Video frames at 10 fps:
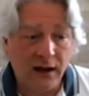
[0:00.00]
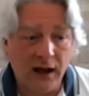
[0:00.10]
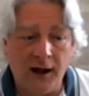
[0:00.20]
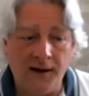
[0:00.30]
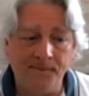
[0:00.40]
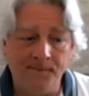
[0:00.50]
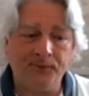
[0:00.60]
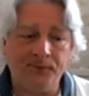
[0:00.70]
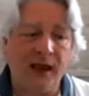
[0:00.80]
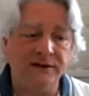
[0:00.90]

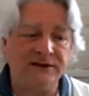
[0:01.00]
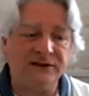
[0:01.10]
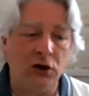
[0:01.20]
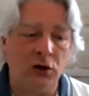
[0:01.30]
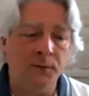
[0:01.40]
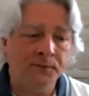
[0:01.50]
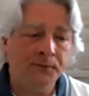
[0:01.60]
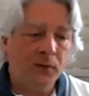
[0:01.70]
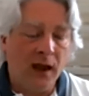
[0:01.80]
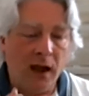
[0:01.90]
And so
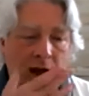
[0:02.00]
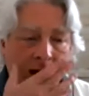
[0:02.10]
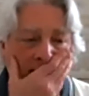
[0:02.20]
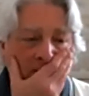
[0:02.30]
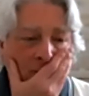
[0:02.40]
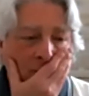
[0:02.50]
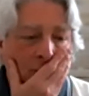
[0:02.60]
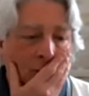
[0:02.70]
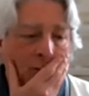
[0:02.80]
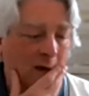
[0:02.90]
I'm
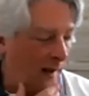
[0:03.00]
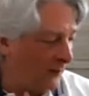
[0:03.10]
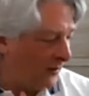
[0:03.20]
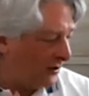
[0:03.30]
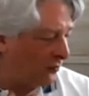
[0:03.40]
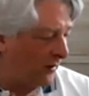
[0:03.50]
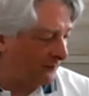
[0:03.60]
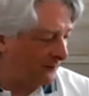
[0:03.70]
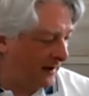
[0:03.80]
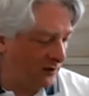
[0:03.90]

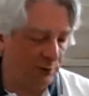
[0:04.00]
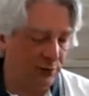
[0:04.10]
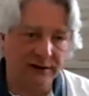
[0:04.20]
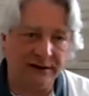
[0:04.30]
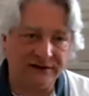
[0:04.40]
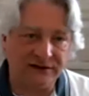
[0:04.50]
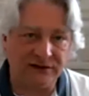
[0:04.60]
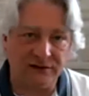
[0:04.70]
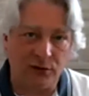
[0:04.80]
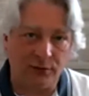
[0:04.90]
gonna bring this to
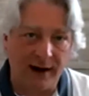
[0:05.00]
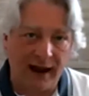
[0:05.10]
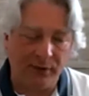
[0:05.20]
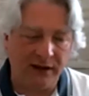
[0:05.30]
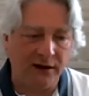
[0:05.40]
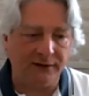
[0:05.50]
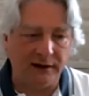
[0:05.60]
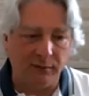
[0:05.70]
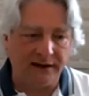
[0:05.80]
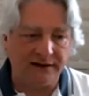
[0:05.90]
a wrap here and then
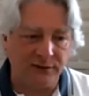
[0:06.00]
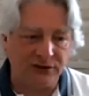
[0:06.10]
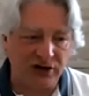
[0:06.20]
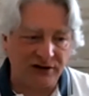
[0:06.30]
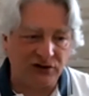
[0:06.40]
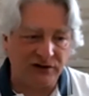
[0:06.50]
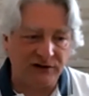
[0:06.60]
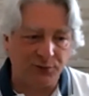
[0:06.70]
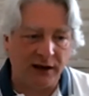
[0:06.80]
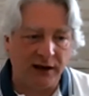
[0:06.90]
make some suggestions. But